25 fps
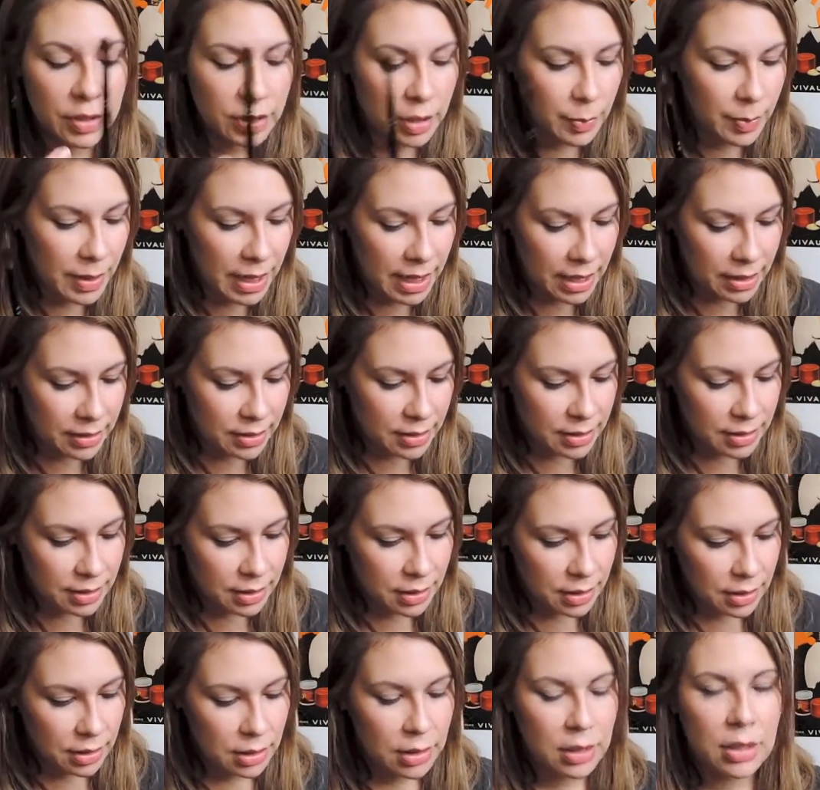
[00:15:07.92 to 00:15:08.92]
So it depends
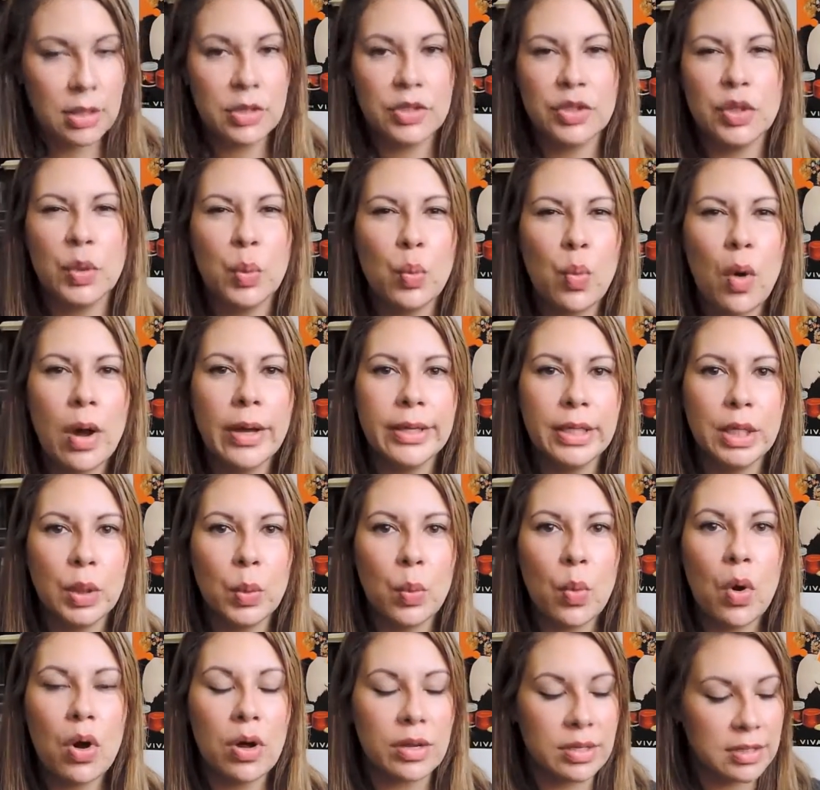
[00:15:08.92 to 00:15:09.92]
sort of what
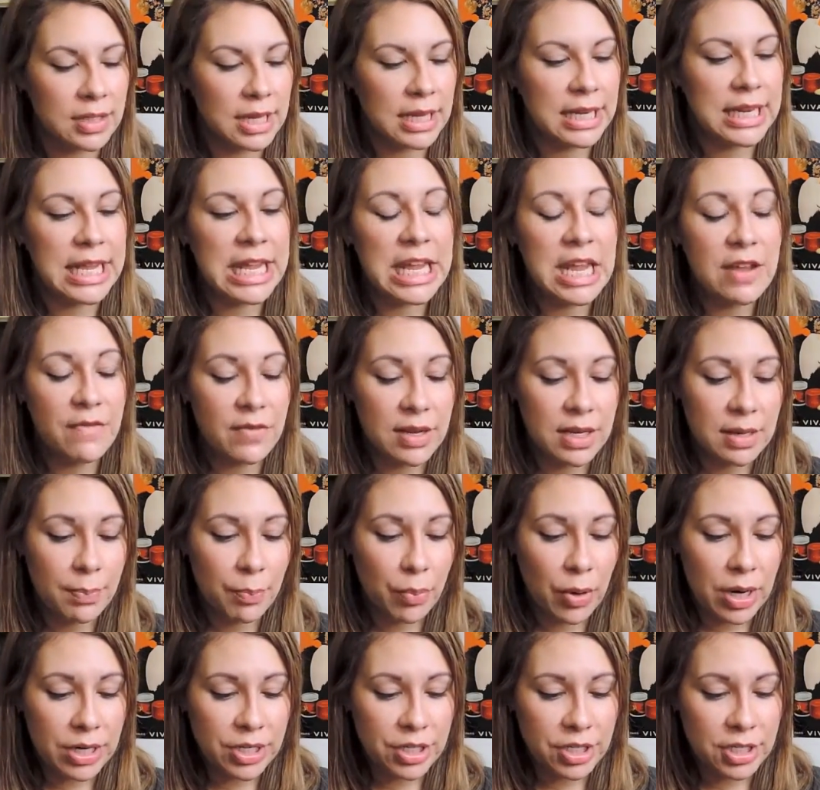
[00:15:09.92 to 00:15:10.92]
you want. And even
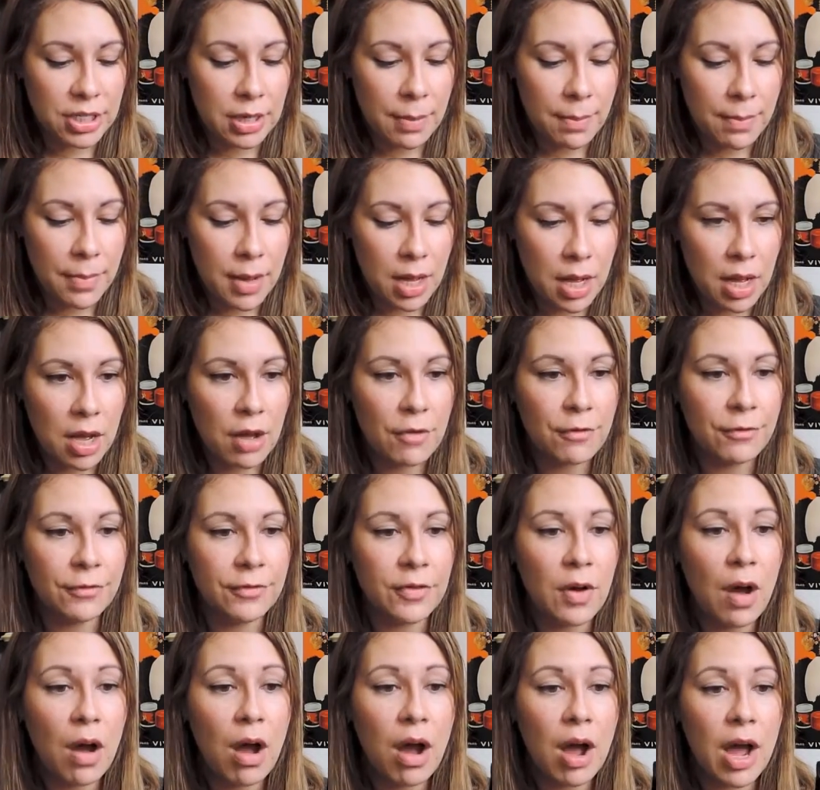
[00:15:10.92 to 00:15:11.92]
brush number
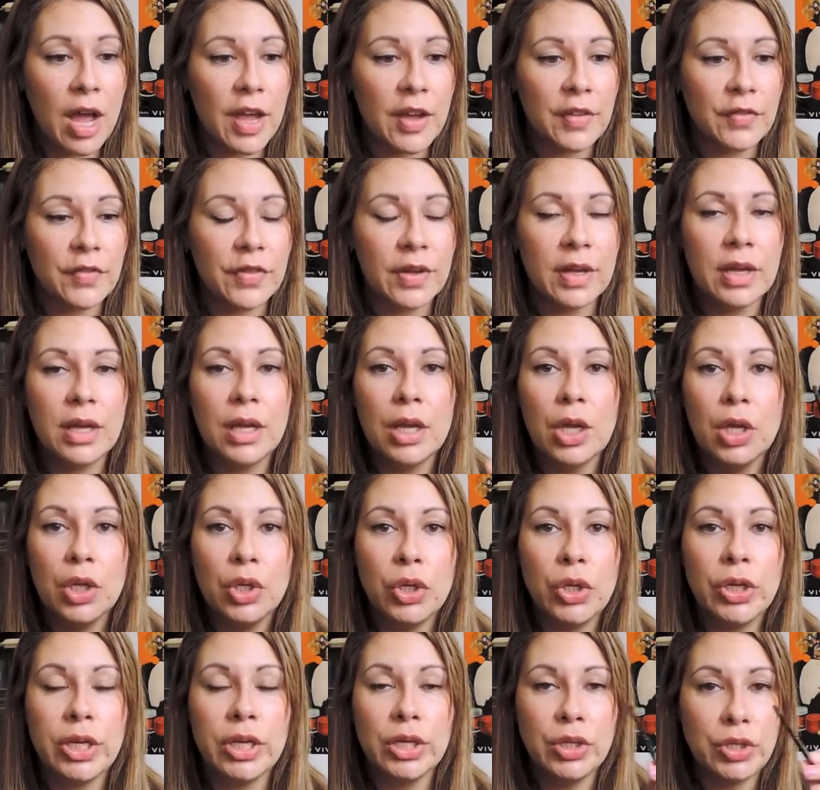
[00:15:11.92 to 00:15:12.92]
5,
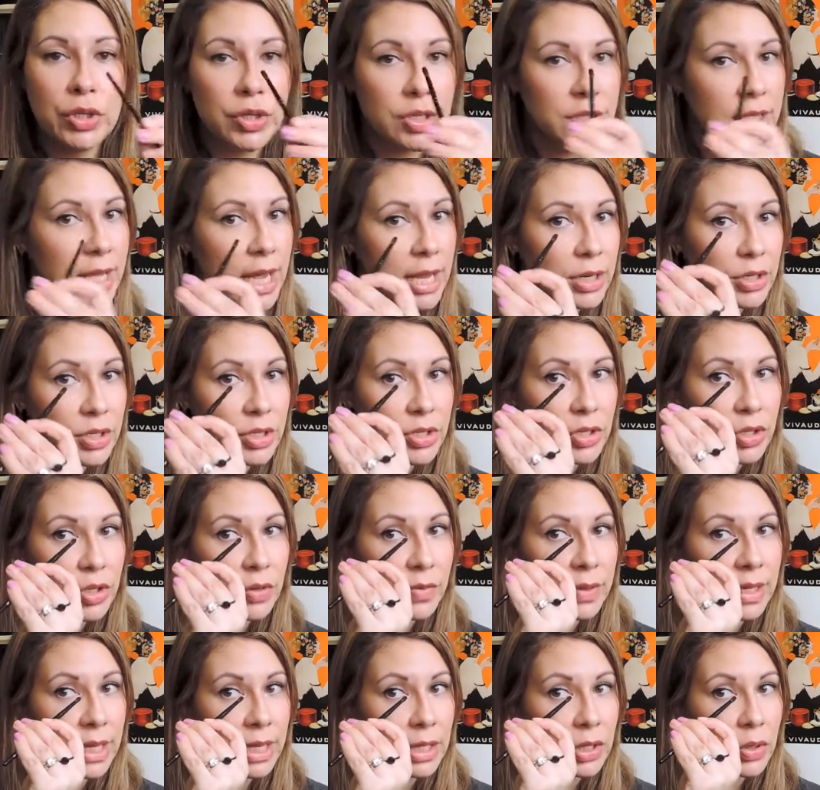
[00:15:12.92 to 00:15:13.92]
you can use that to
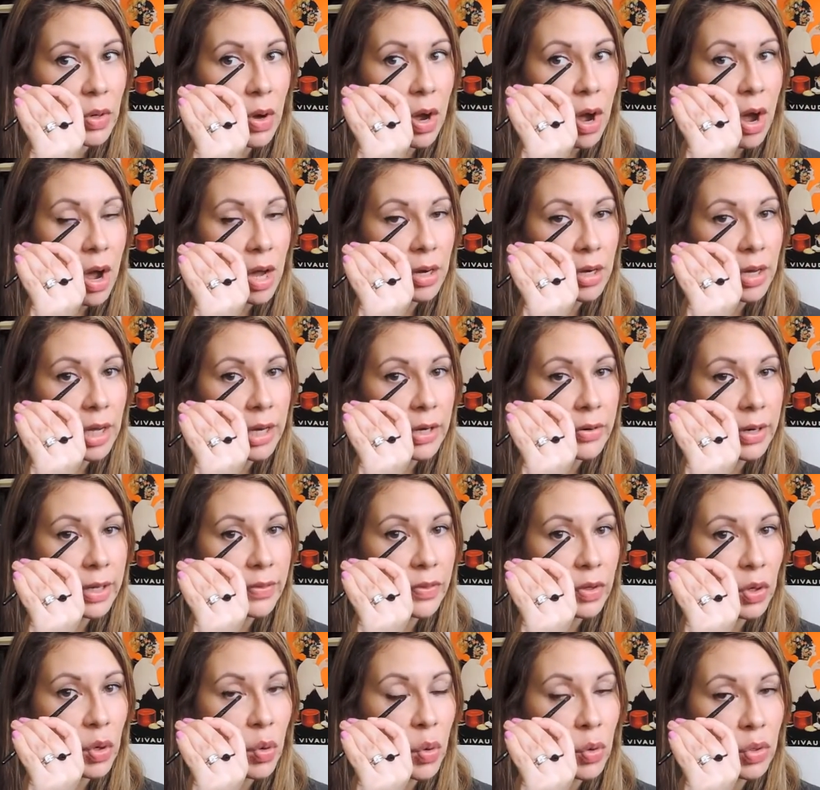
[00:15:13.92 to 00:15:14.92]
sort of get your highlighter
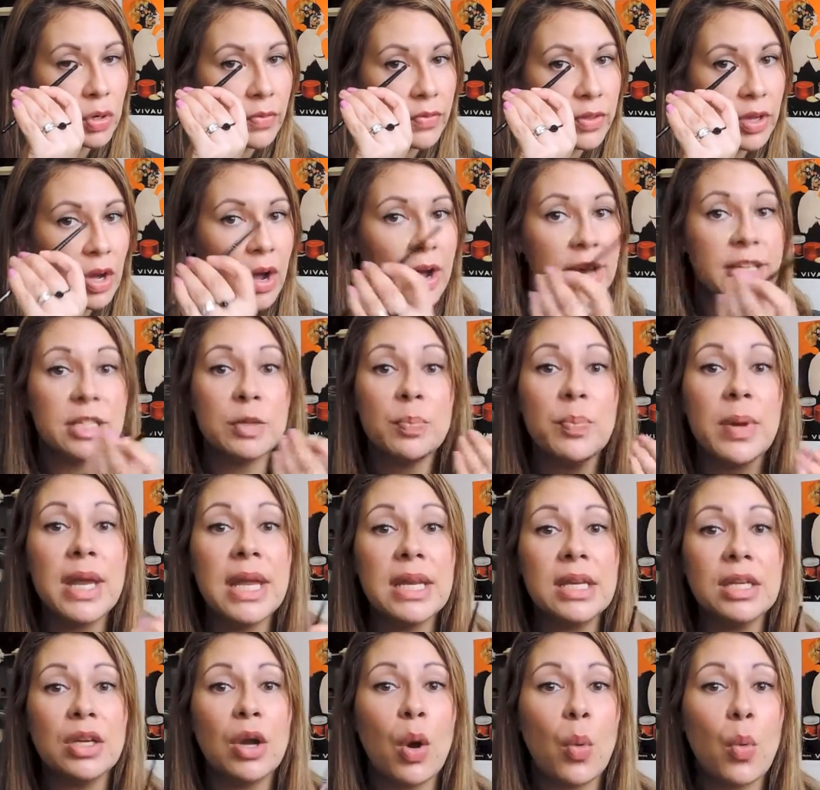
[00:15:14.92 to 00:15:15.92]
in the corner of the eye,
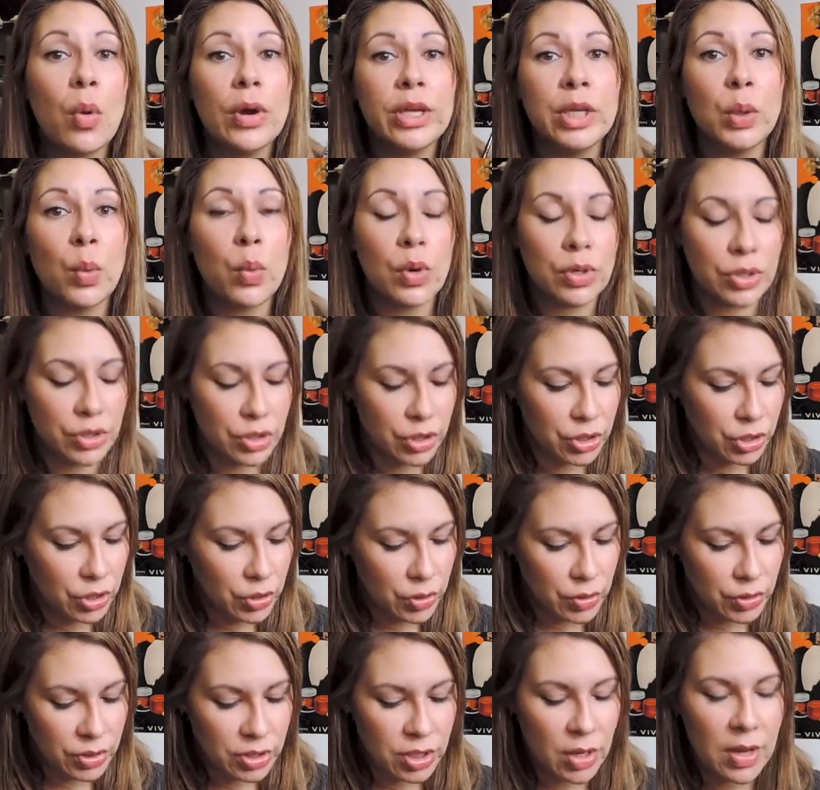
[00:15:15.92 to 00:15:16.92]
depending on what you want to
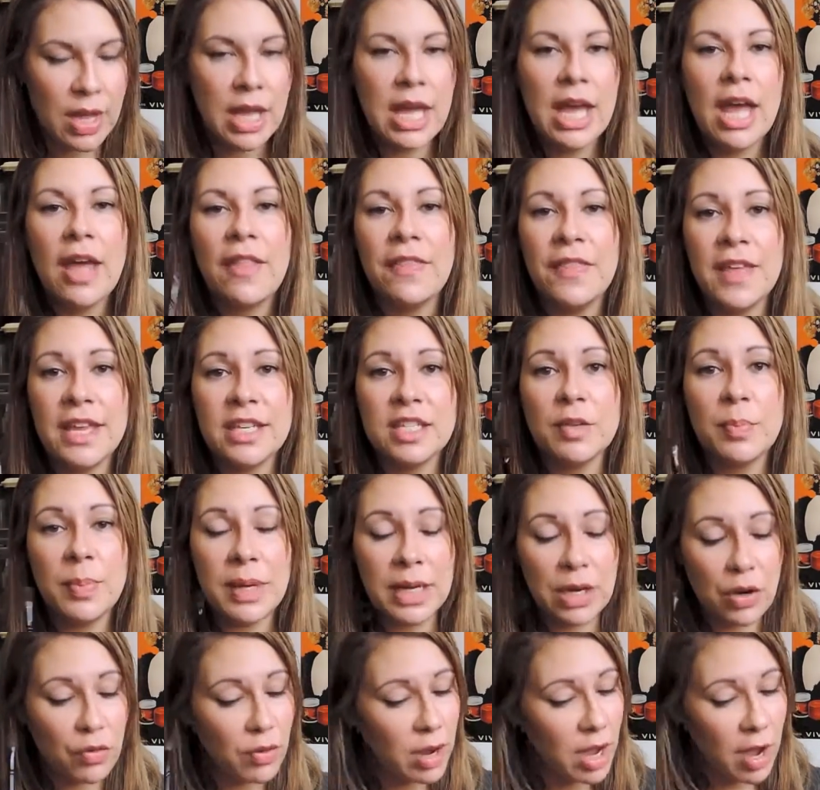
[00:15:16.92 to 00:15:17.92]
do. So these have
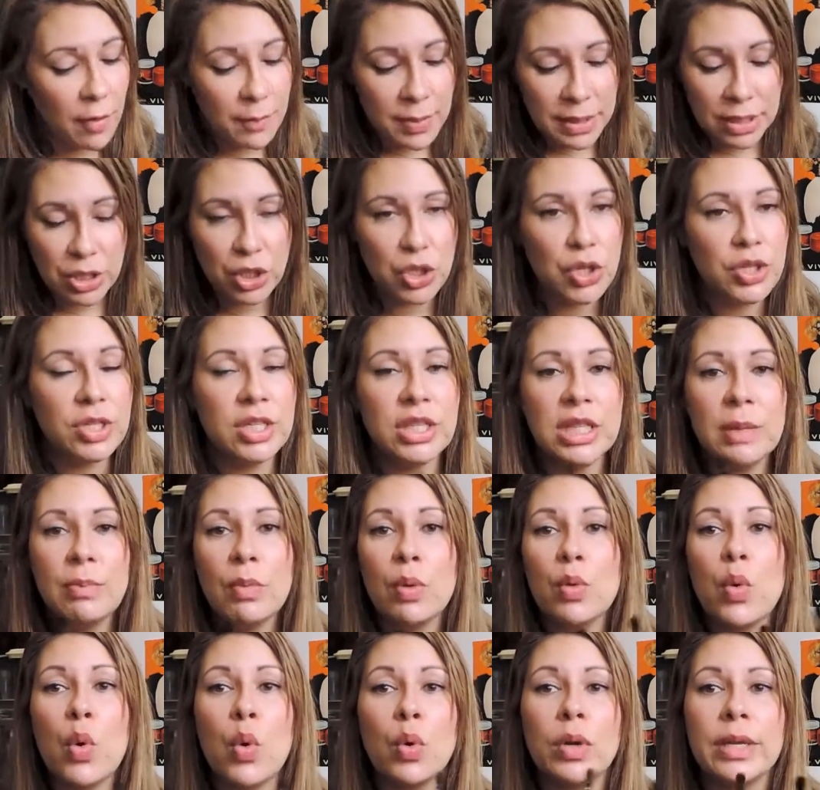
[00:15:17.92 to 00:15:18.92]
been great. I've been using
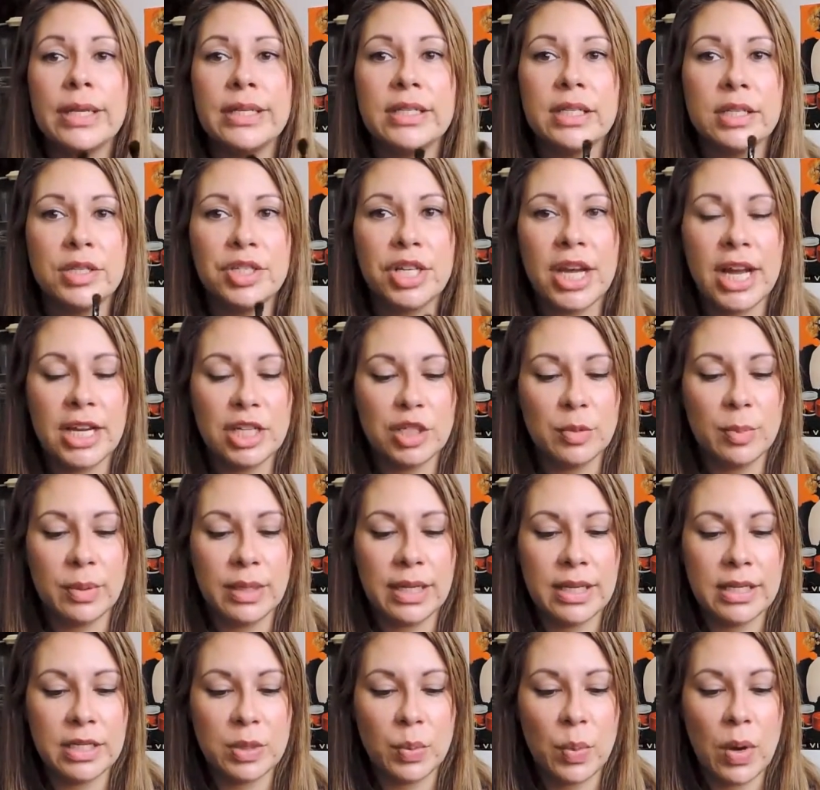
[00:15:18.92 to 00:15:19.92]
them all
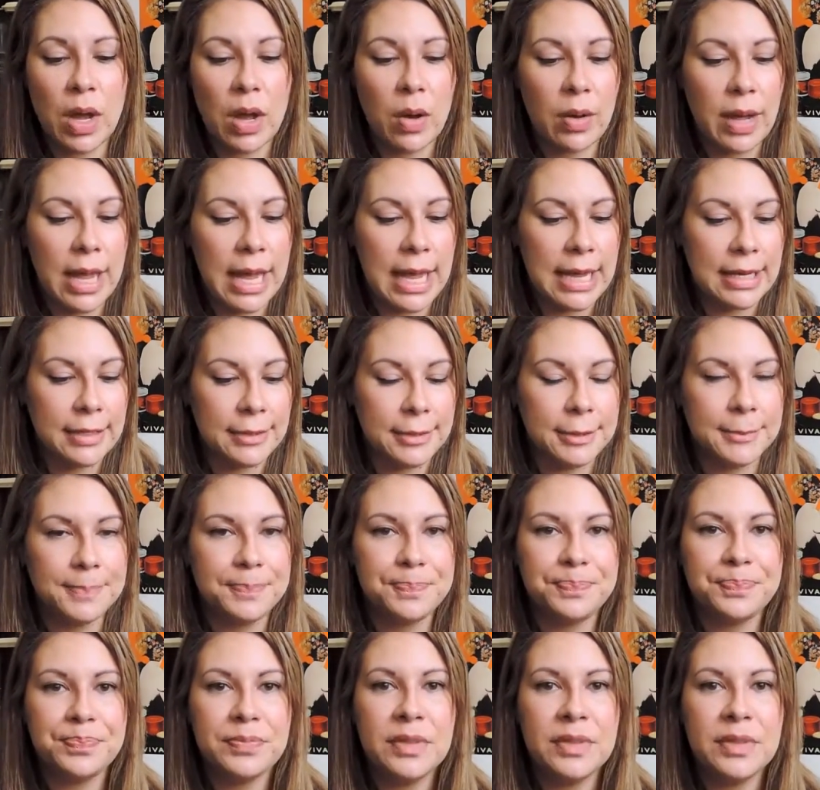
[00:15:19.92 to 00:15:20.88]
interchangeably as well. And